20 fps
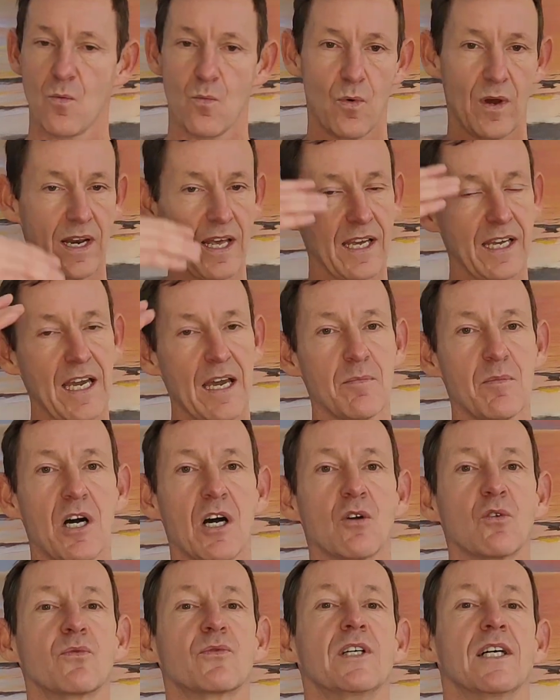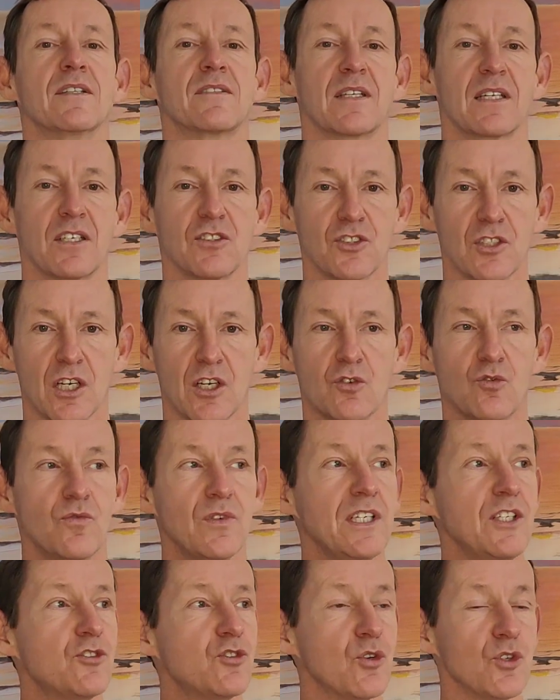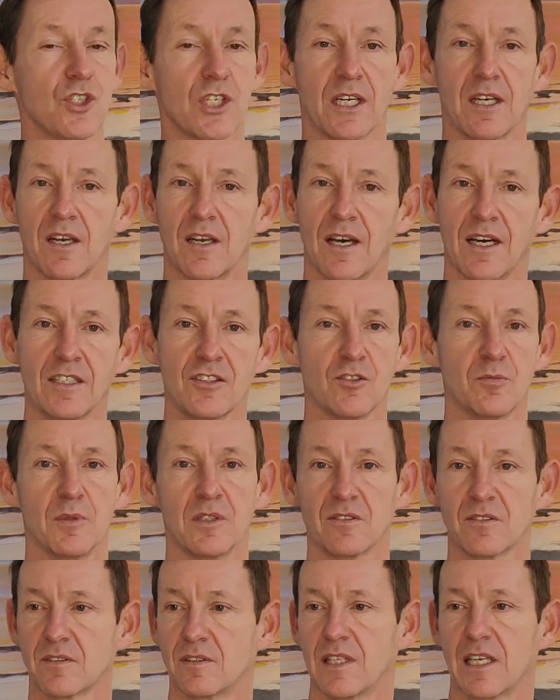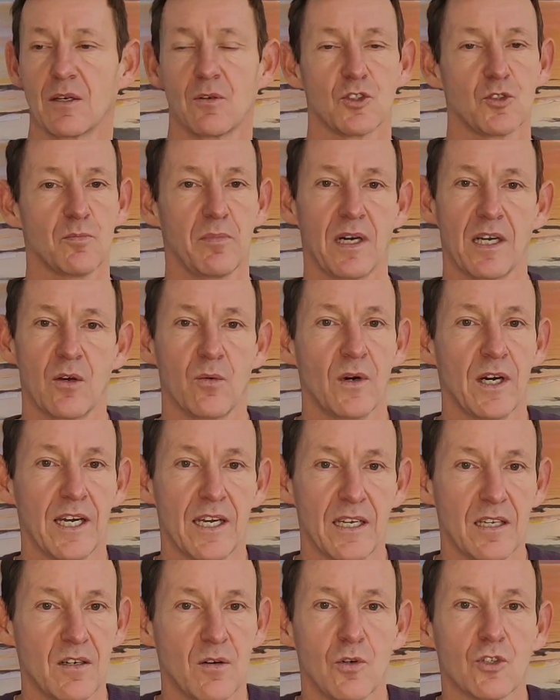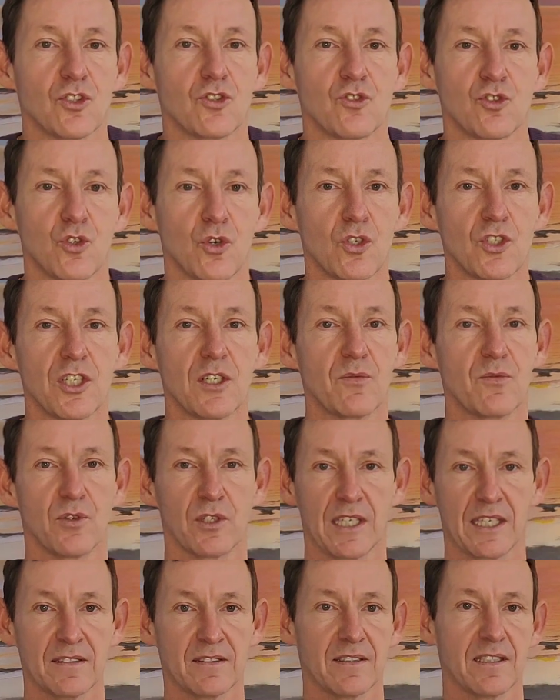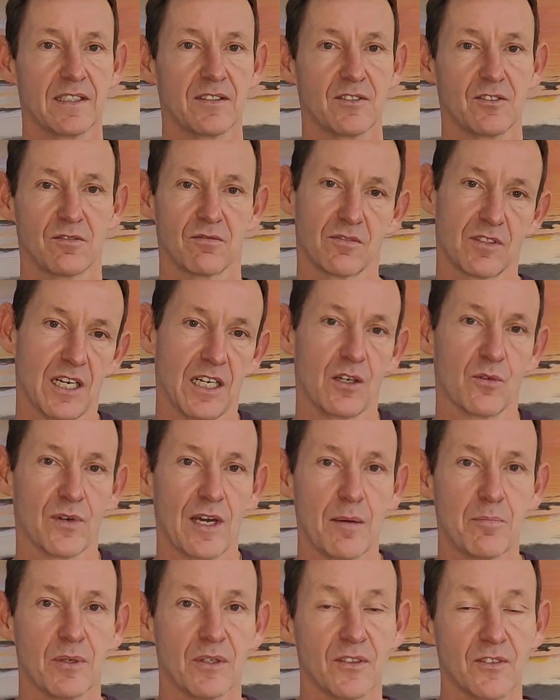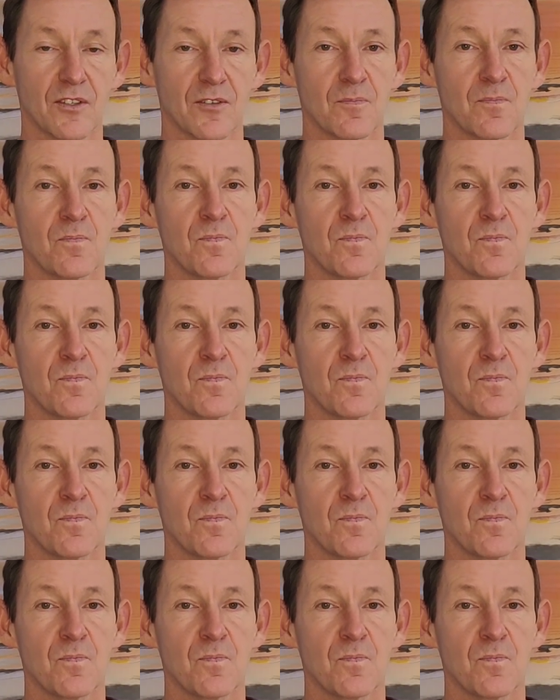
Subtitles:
When I came out of that and I started researching enlightenment, that was, by the way, I wasn't searching for that, it kind of happened.